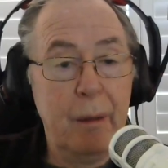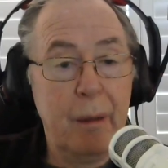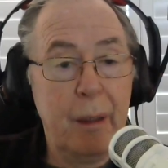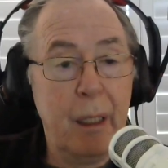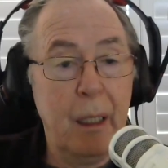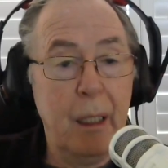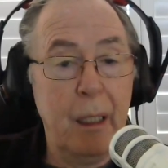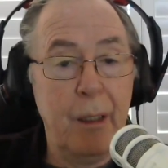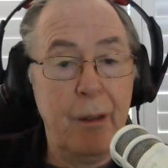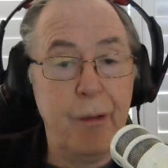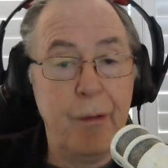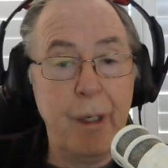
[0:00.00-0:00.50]

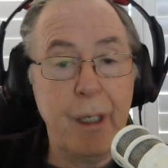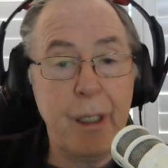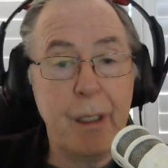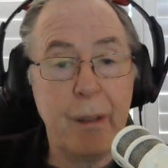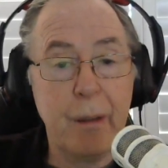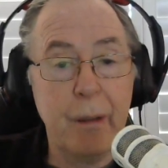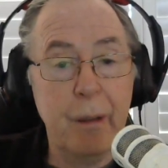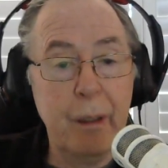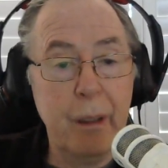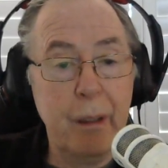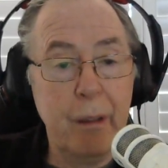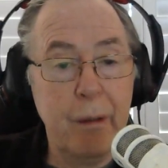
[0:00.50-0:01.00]
color dress
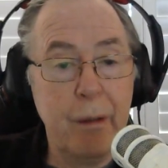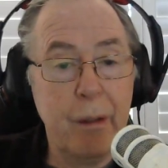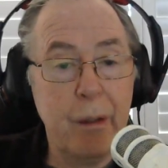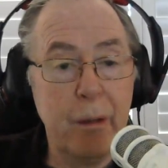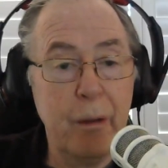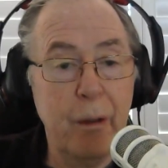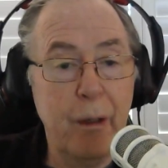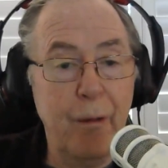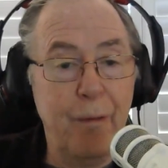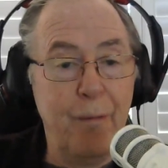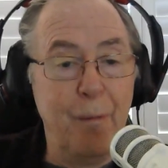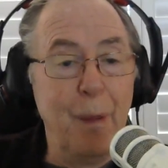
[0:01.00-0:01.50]
on, you
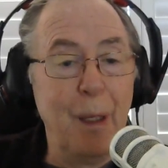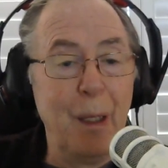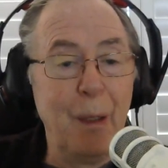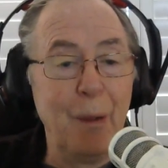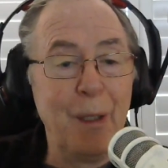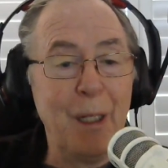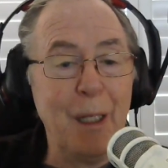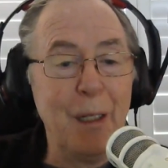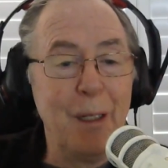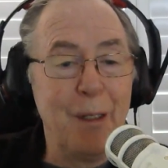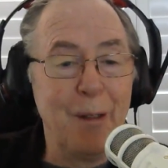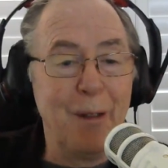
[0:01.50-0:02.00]
sort of
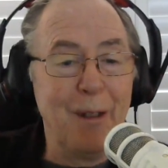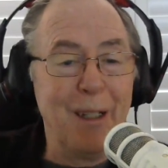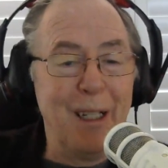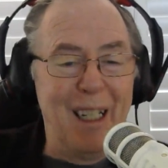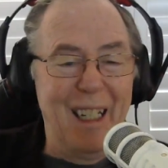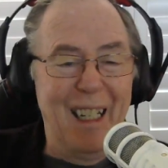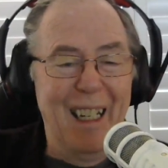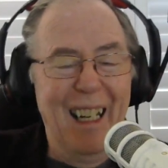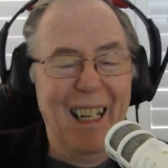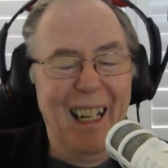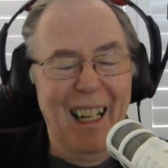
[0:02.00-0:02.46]
melt into it.